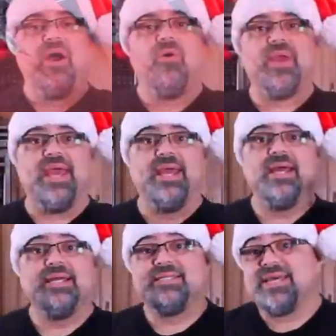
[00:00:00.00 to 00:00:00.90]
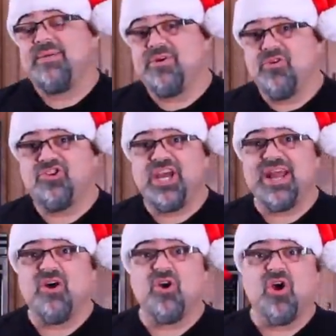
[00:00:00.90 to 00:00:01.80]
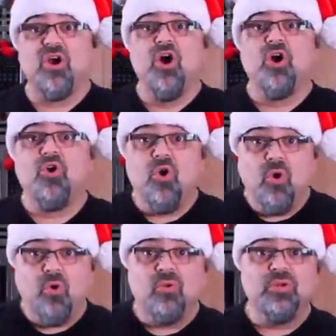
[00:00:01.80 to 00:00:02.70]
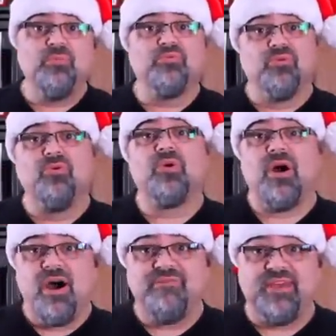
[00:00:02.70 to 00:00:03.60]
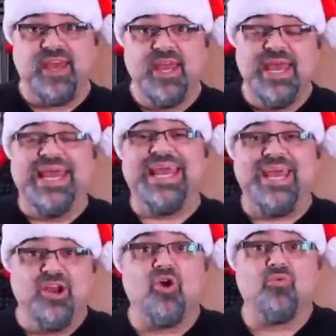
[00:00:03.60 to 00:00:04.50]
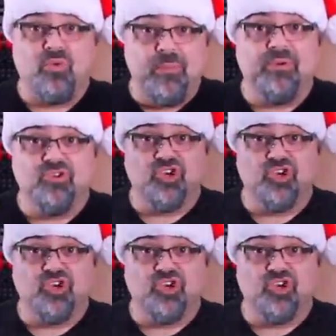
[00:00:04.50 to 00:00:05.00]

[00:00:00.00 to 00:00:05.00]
Okay, it's time to go check out our cold brew coffee in our Rumble